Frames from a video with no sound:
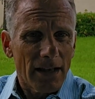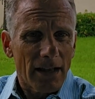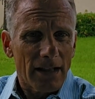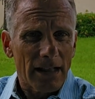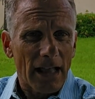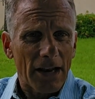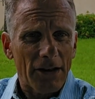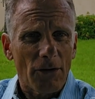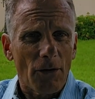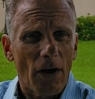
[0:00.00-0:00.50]
A
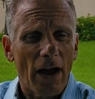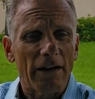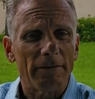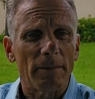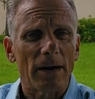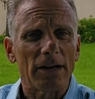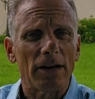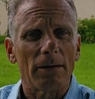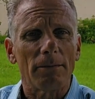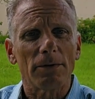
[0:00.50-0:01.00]
lot of you have
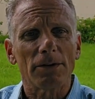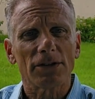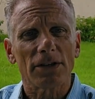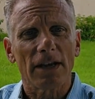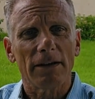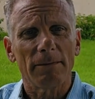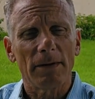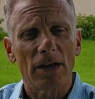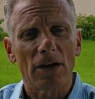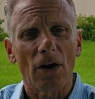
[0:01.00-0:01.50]
my number, so
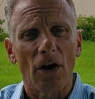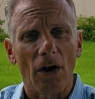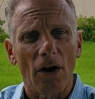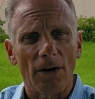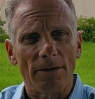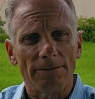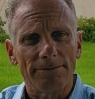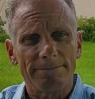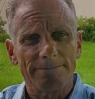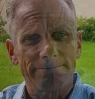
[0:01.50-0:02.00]
give me a
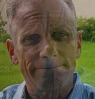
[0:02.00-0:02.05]
call.